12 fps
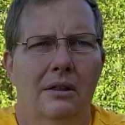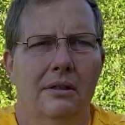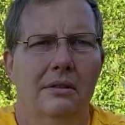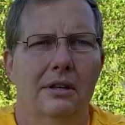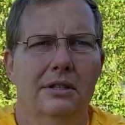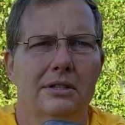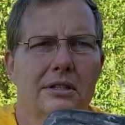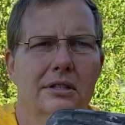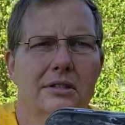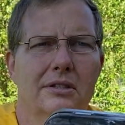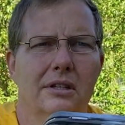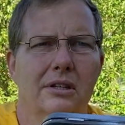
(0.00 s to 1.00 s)
This
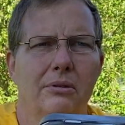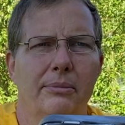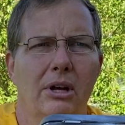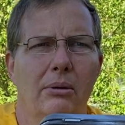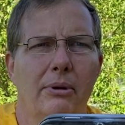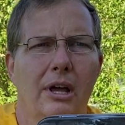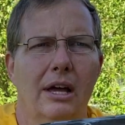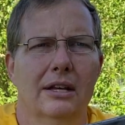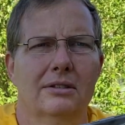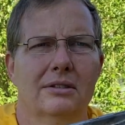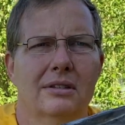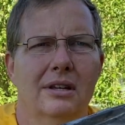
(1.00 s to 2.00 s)
is a little metal
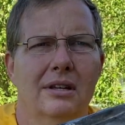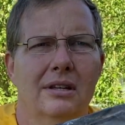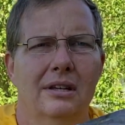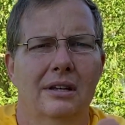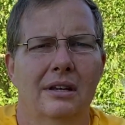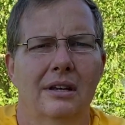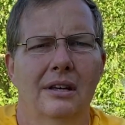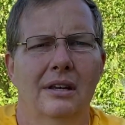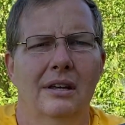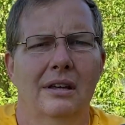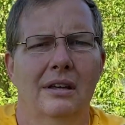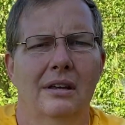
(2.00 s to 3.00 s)
box.
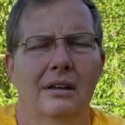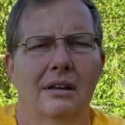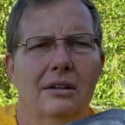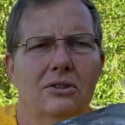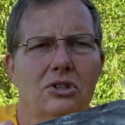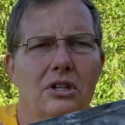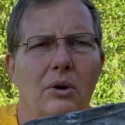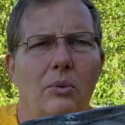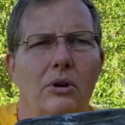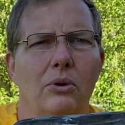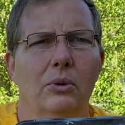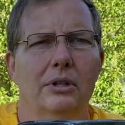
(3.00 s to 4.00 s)
Gee, I
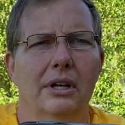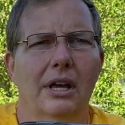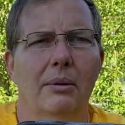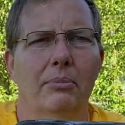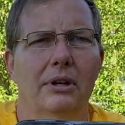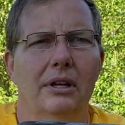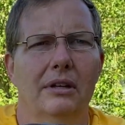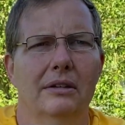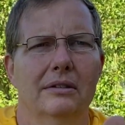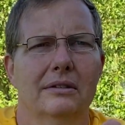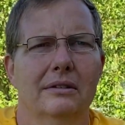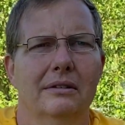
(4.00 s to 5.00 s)
wonder what the company
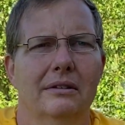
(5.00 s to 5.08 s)
is.